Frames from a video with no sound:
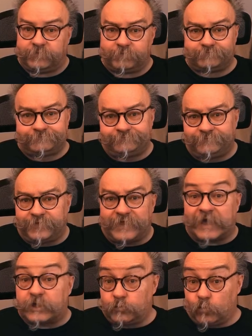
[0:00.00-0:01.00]

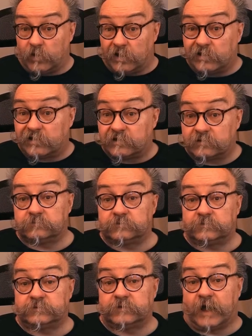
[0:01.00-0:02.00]
That can work.
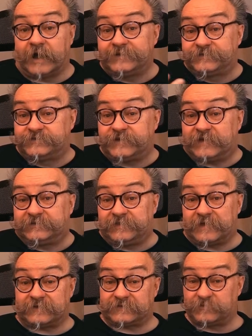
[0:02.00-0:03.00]
I'd suggest in
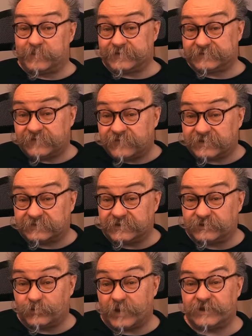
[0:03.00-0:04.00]
that specific
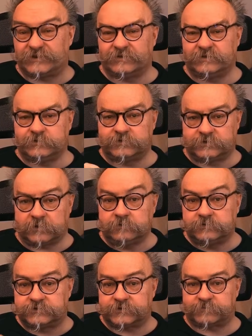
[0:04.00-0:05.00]
situation you
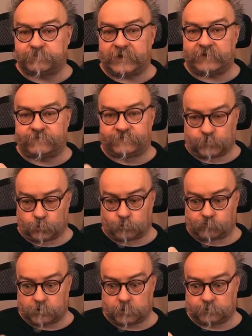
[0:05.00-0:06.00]
don't just make
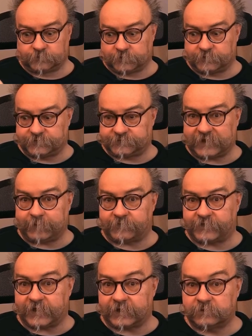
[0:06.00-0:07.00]
4 rolls on the same
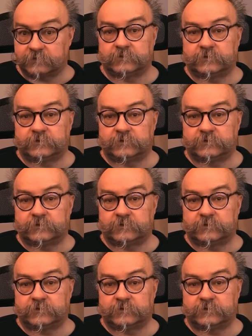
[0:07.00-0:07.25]
thing,